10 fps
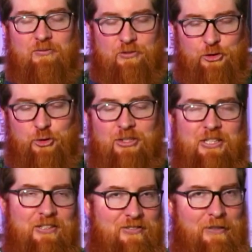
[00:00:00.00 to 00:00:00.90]

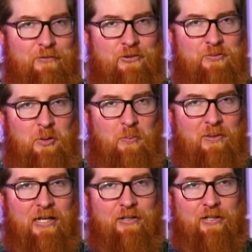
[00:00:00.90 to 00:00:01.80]
restricting yourself to a small
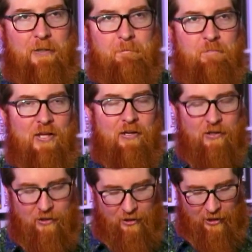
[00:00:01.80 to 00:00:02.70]
play area.
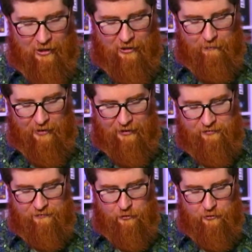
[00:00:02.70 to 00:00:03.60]

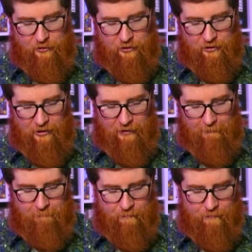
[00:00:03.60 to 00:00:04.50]
Makes for,
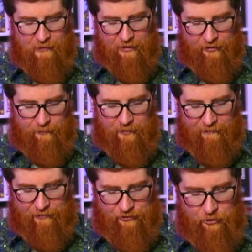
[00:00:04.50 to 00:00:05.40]
I
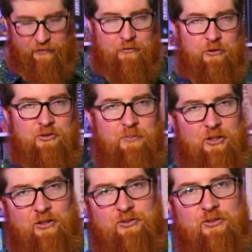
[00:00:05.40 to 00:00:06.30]
believe this is Uwe
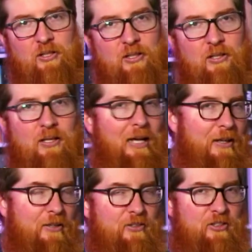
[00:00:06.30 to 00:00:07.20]
Rosenberg's, I
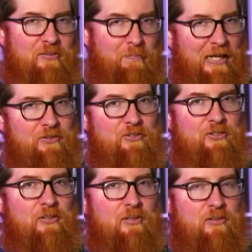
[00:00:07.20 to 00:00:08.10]
think this is his
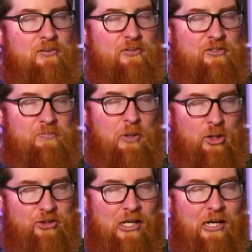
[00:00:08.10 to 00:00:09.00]
best
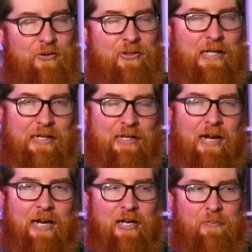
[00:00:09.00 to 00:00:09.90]
small tile laying
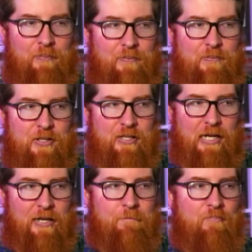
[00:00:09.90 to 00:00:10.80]
game
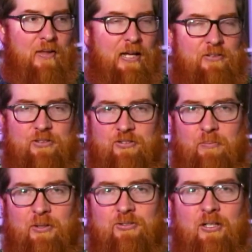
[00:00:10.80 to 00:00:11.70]
yet. It's the
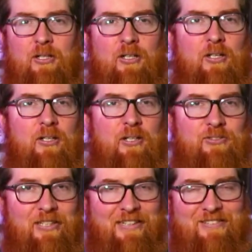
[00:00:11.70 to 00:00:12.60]
simplest to learn,
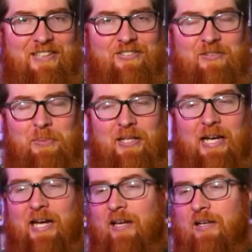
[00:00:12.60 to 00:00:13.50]
it's the easiest to
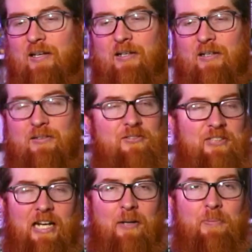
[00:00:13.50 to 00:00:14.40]
play.
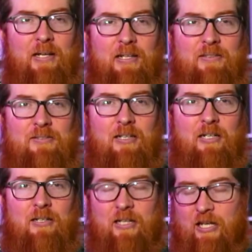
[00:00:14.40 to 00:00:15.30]
Setup is
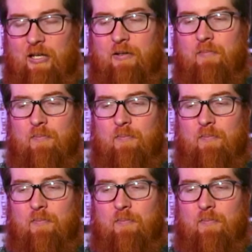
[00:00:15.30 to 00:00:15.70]
literally